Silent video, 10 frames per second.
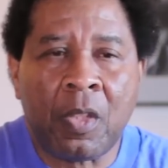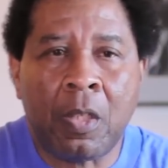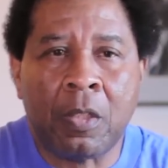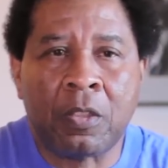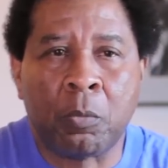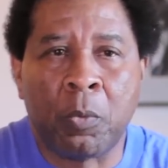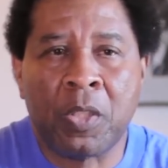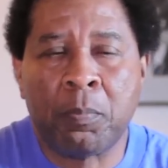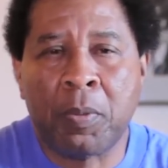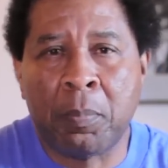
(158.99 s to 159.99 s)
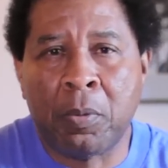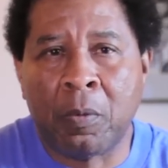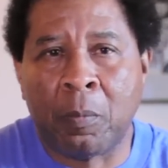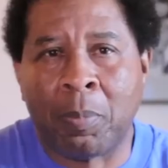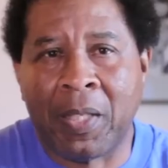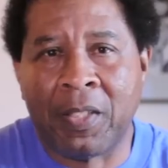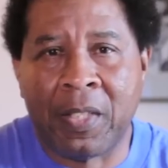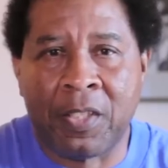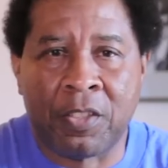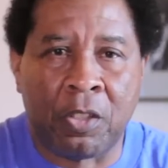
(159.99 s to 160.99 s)
some rich people,
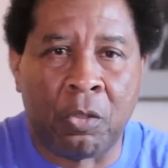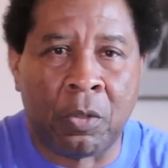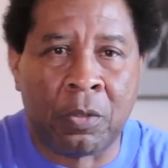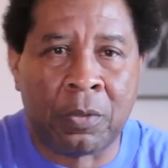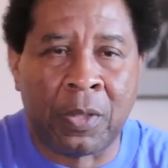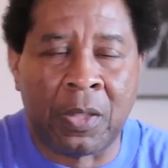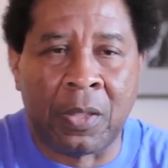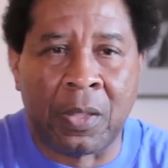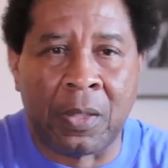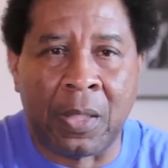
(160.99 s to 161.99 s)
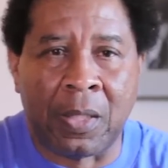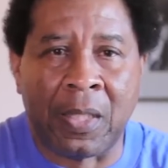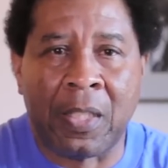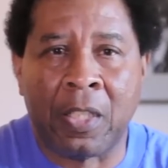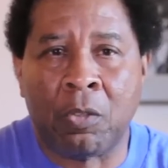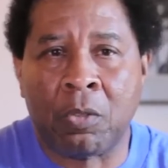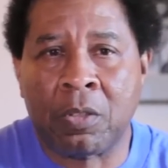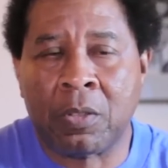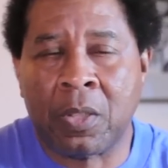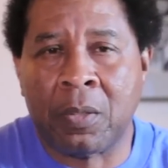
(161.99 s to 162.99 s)
plantation owners and, and, and
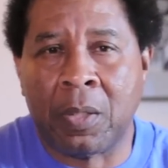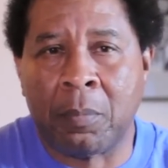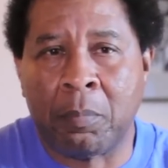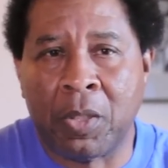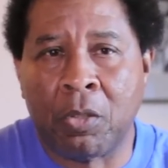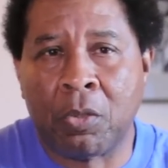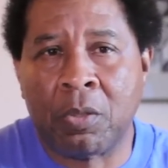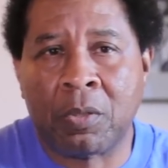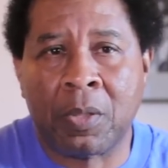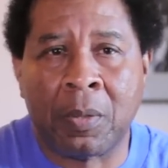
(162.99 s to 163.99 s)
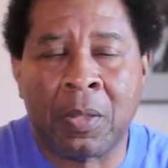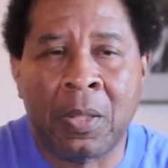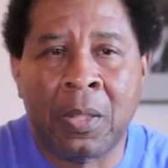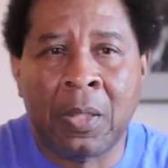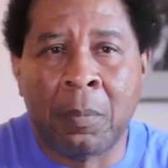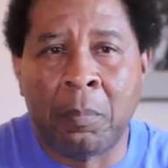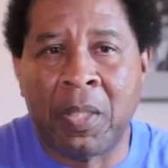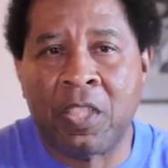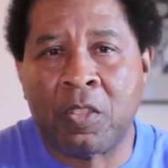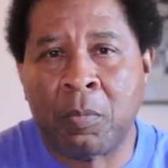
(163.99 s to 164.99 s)
landowners and, and builders and
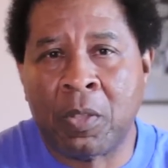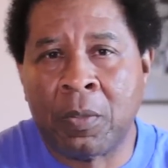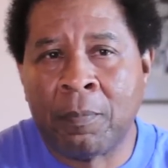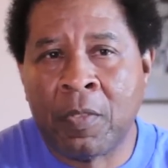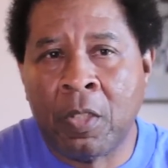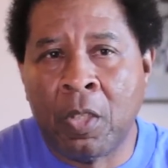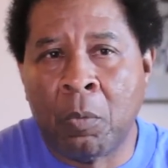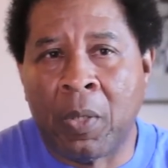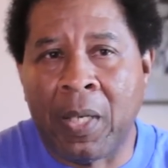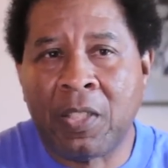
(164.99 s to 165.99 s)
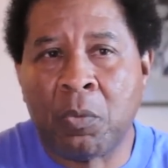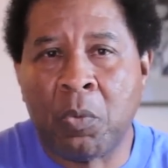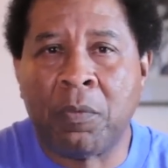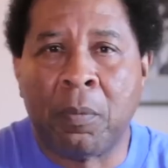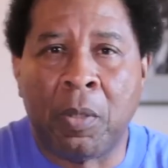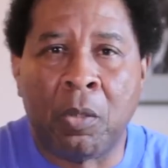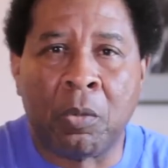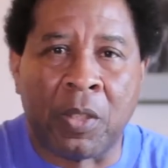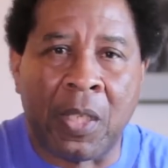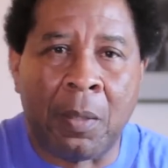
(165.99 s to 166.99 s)
businessmen were at the
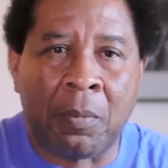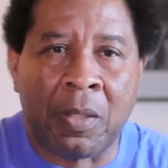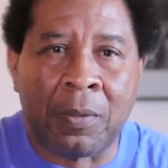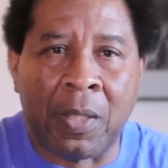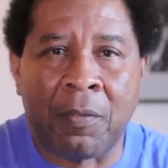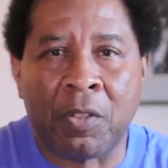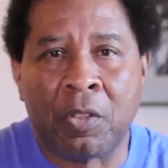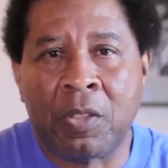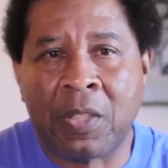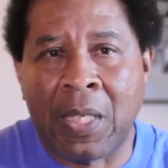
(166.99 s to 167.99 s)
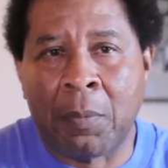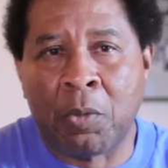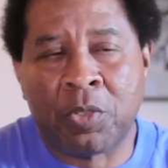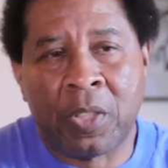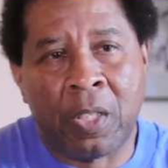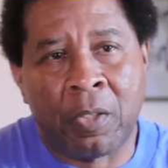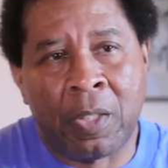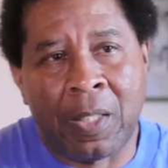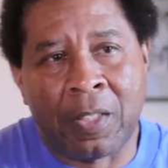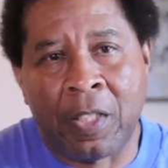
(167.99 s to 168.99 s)
riverboat gambling, having a good time on Saturday,
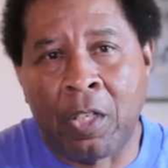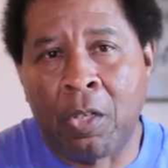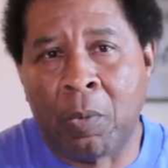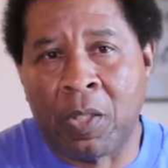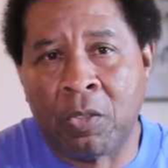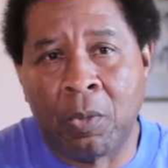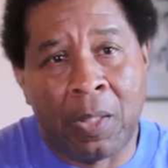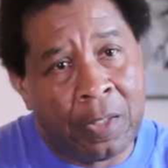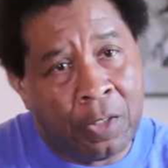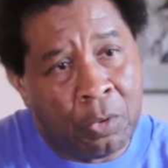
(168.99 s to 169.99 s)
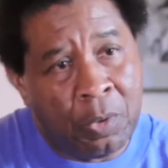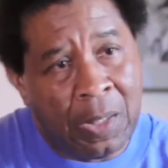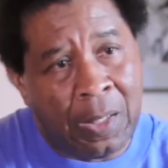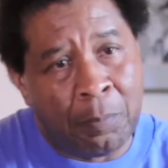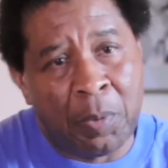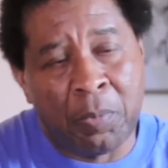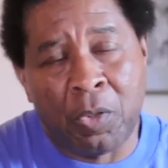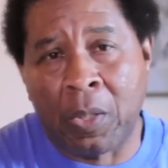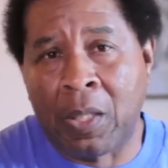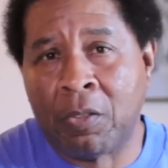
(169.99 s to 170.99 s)
like they always do, like they do now. People
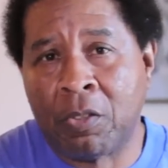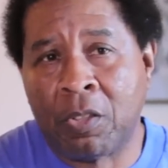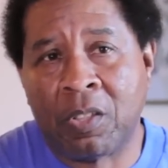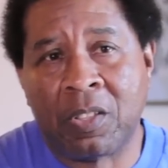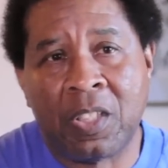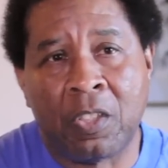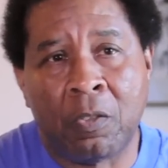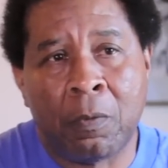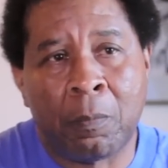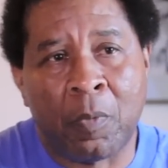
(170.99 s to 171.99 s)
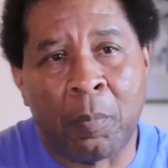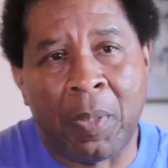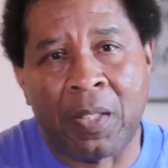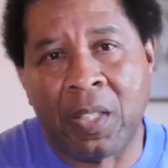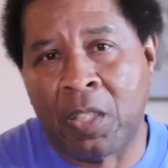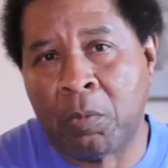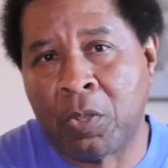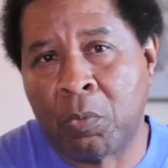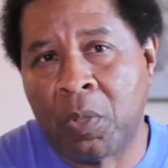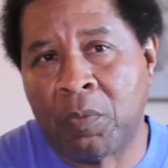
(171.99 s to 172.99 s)
go down to the casino. Back then, it was the
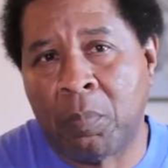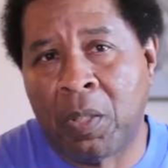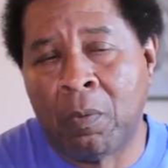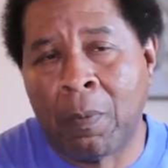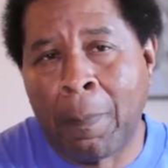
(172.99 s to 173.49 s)
riverboat.